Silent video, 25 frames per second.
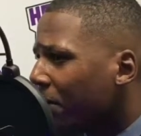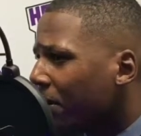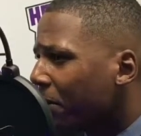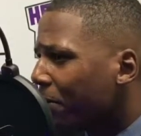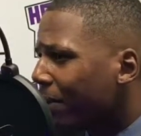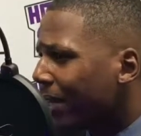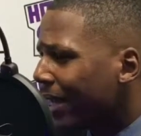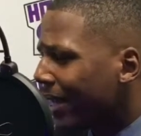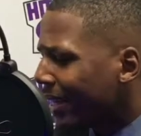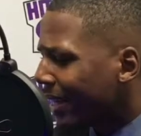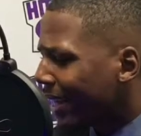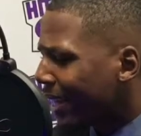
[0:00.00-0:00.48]

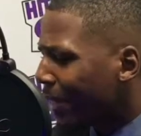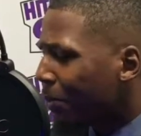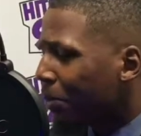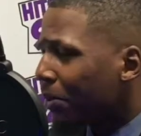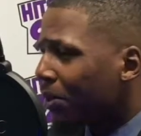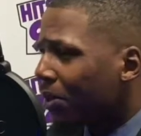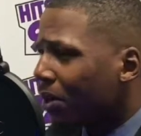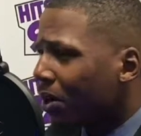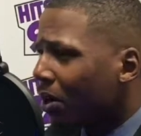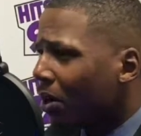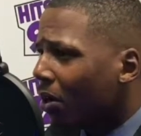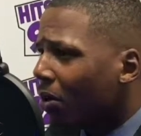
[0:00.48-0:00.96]
But being
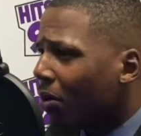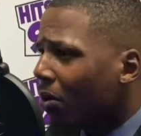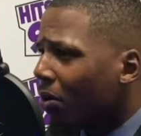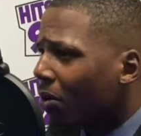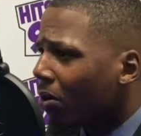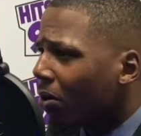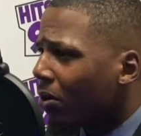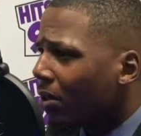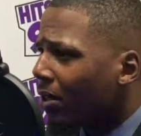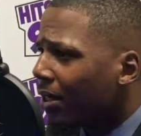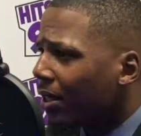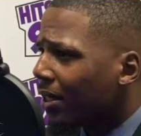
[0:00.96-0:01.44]
able to
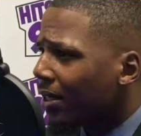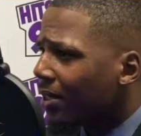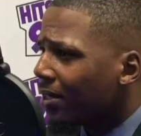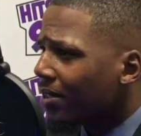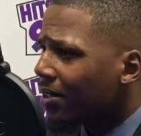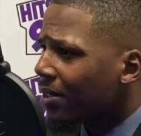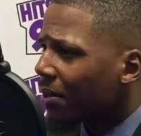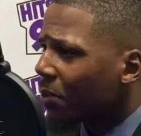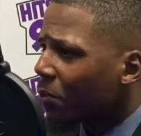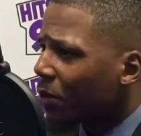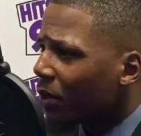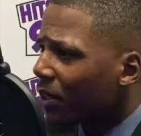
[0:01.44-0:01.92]
call
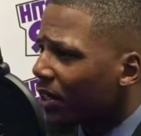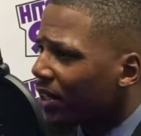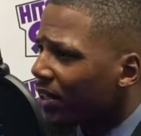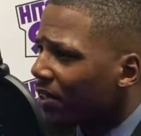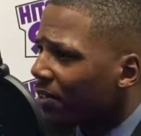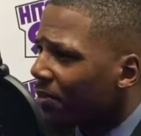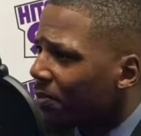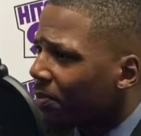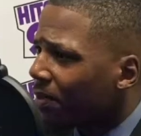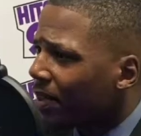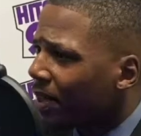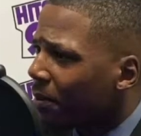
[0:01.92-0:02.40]
someone in
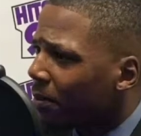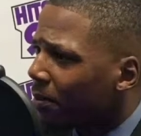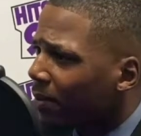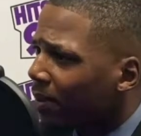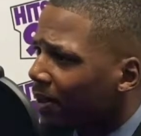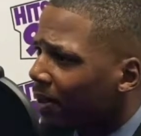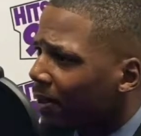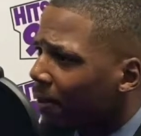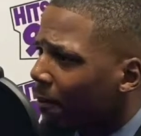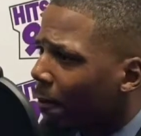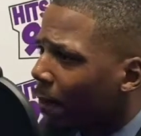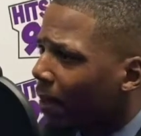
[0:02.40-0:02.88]
your
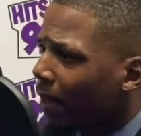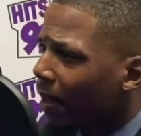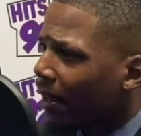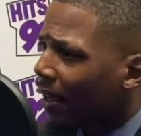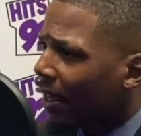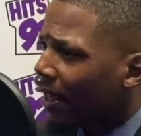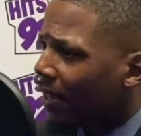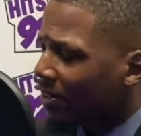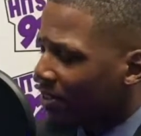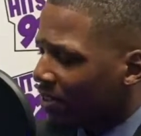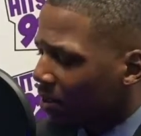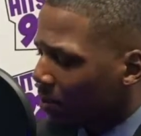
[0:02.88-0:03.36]
family
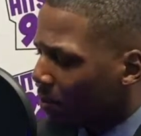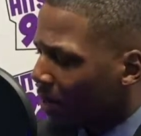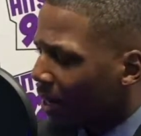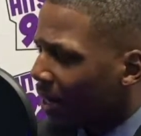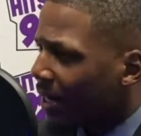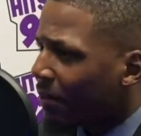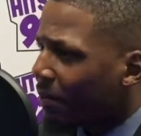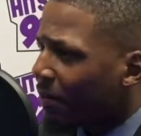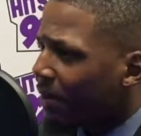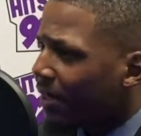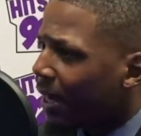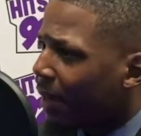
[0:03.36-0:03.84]
and
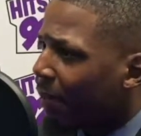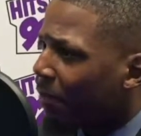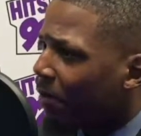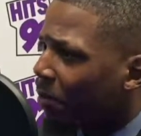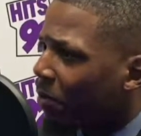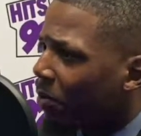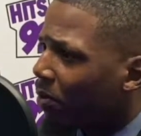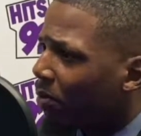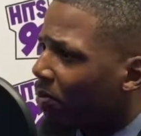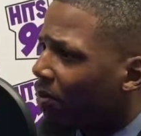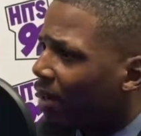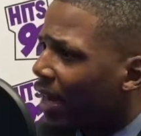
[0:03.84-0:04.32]
somebody be able
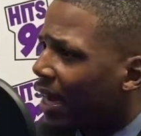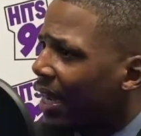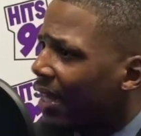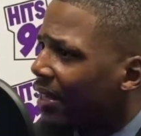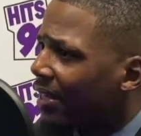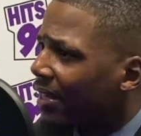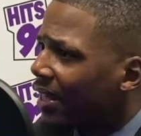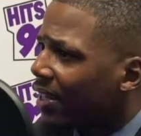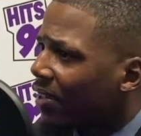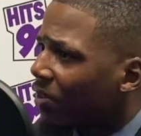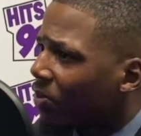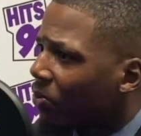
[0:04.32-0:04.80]
to
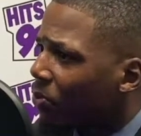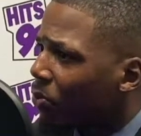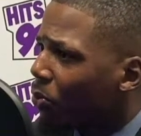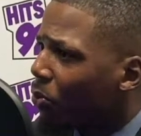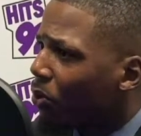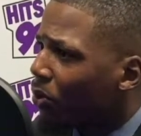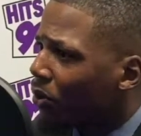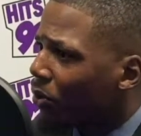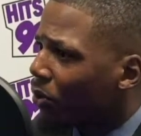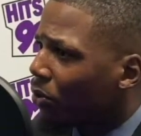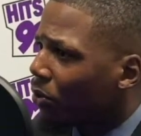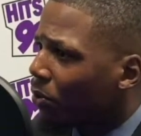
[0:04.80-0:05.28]
provide that
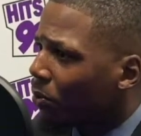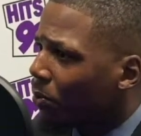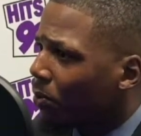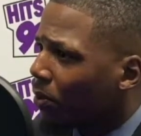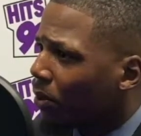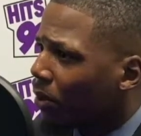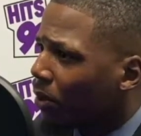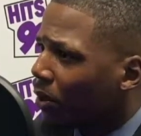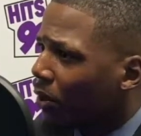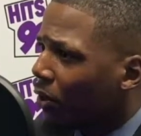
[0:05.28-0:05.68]
for you,